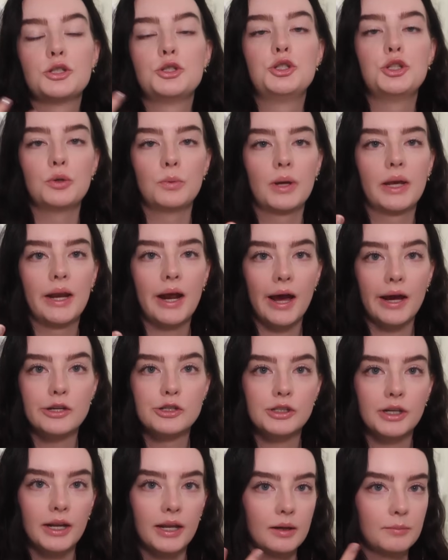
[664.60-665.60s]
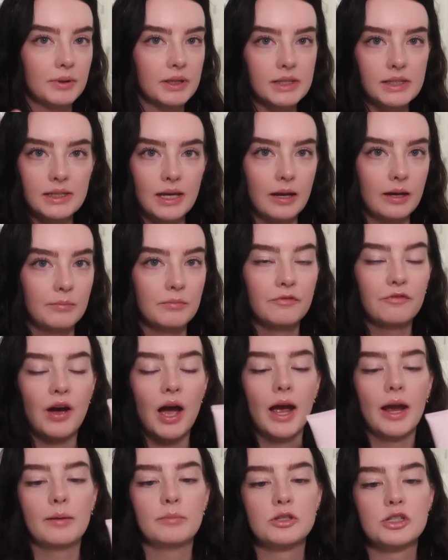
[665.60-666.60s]
dewy and hydrating, but the same
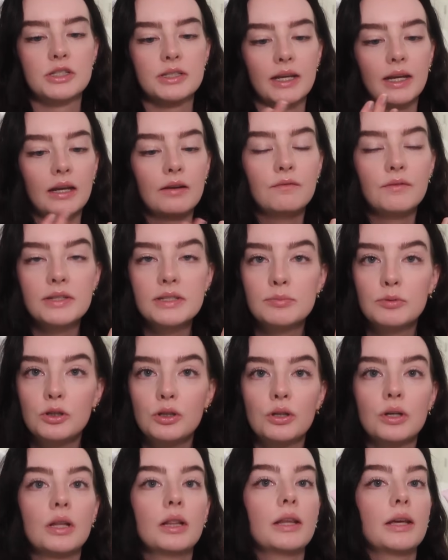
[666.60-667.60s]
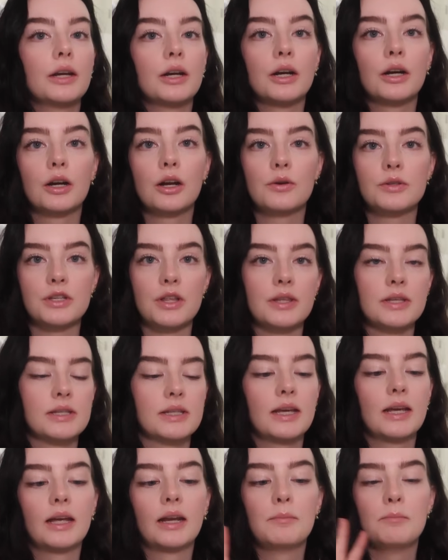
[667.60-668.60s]
vibe. Just like invisible, clear, goes on the
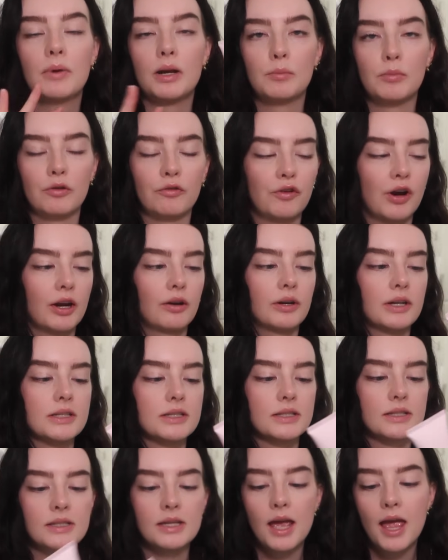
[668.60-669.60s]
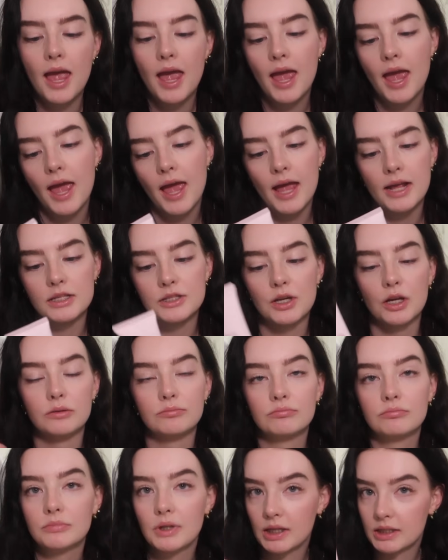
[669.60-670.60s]
skin, minimal fragrance. And
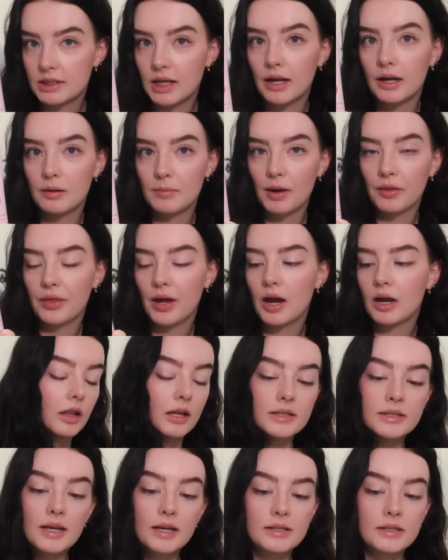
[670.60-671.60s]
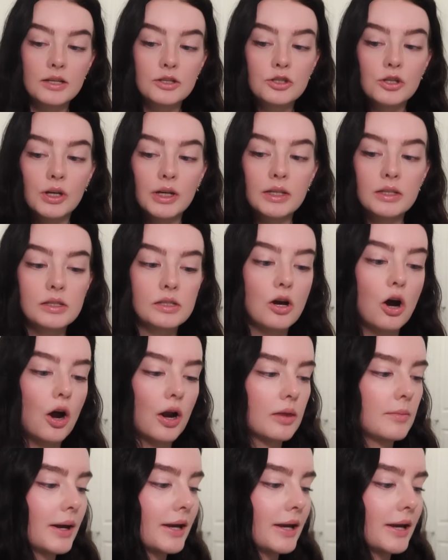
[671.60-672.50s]
so excited about that. Glossier sunscreens are the